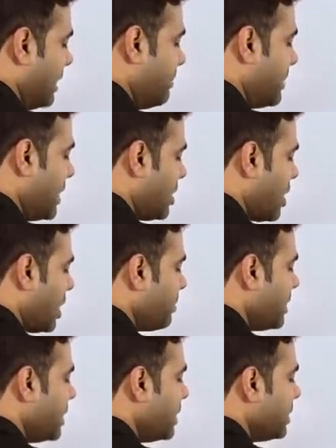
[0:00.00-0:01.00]
It may
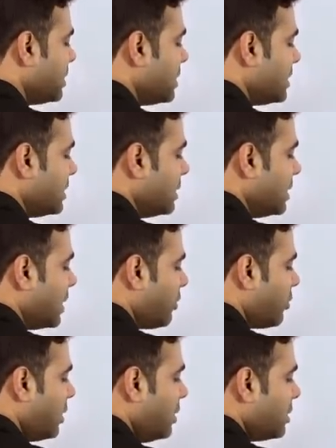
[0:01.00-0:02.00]
not be the
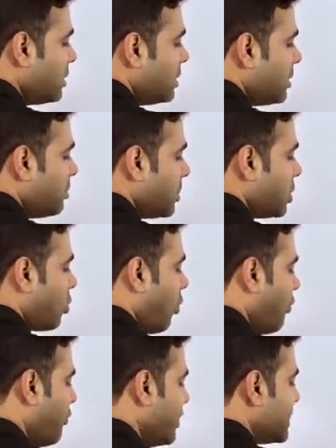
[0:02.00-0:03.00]
lover, but
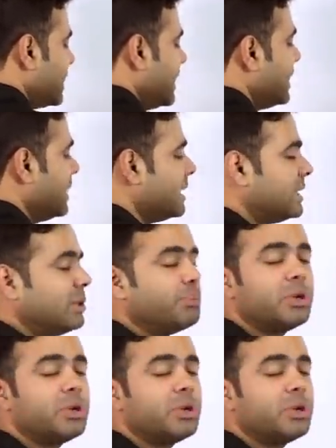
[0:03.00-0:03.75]
obviously the